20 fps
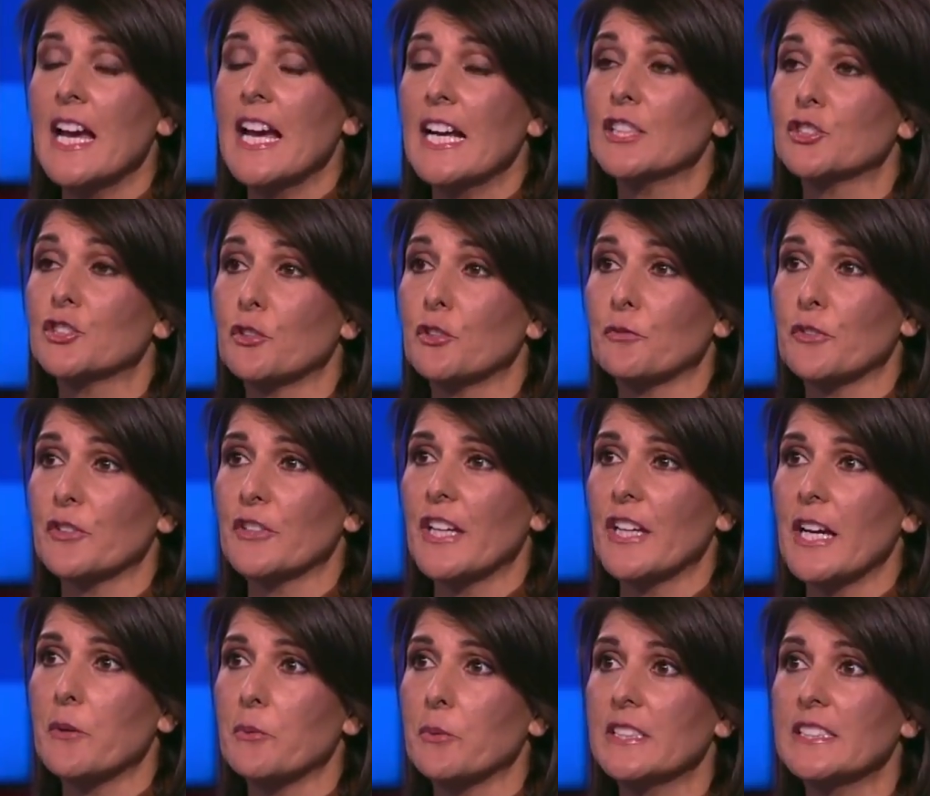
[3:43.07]
And so for
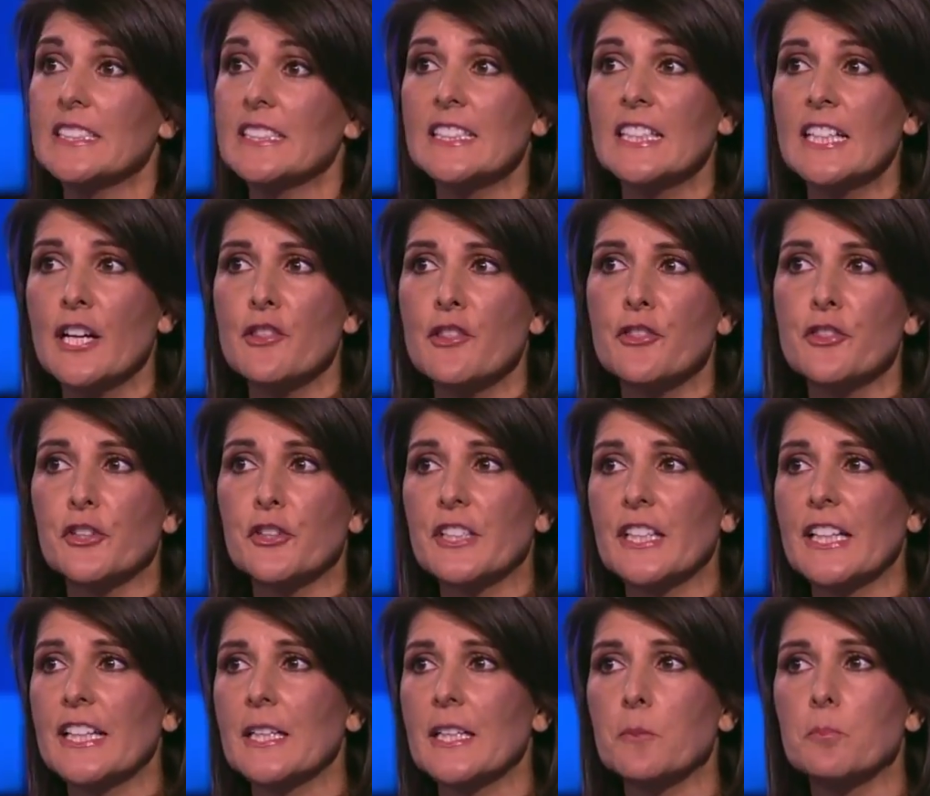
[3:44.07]
that reason, they're
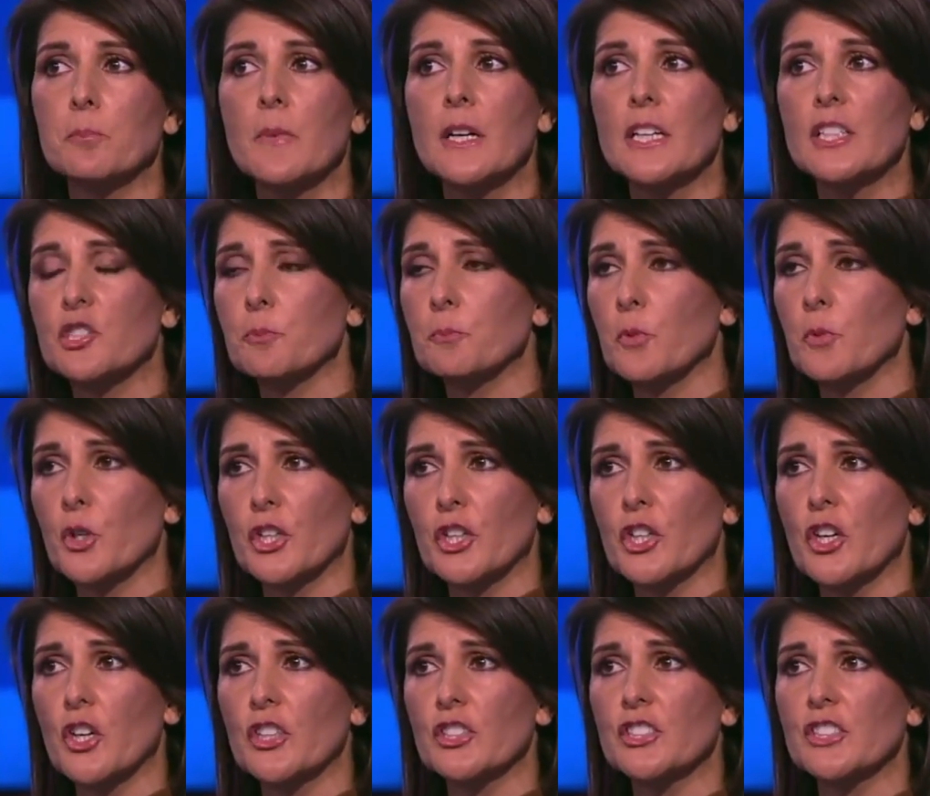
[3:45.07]
getting much more
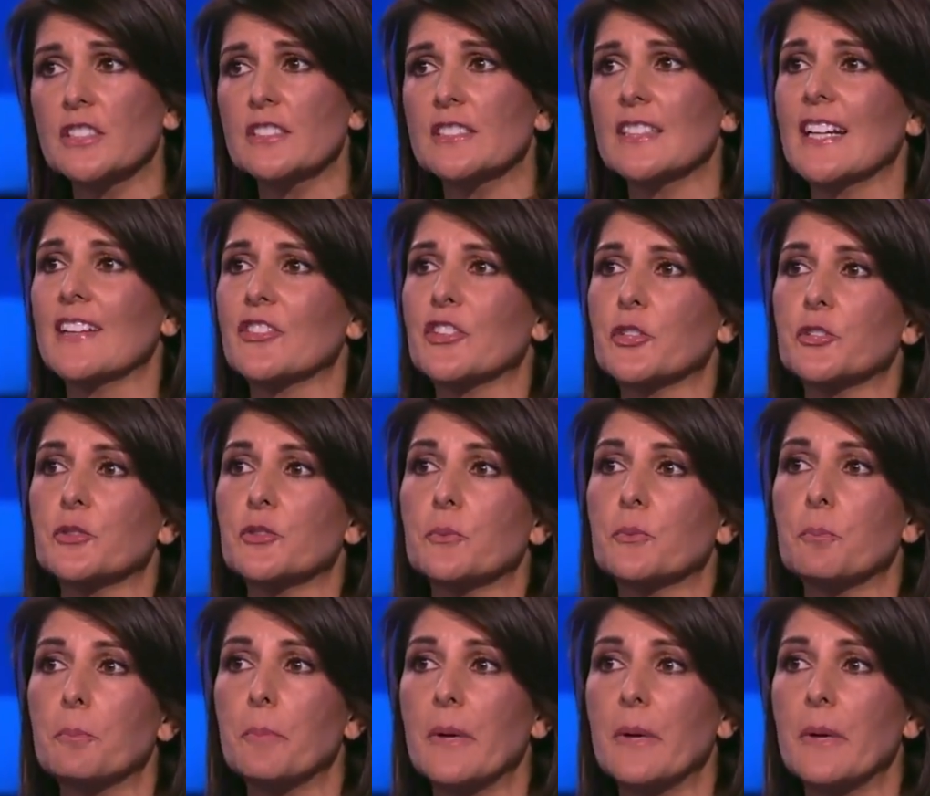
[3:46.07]
cautious and they're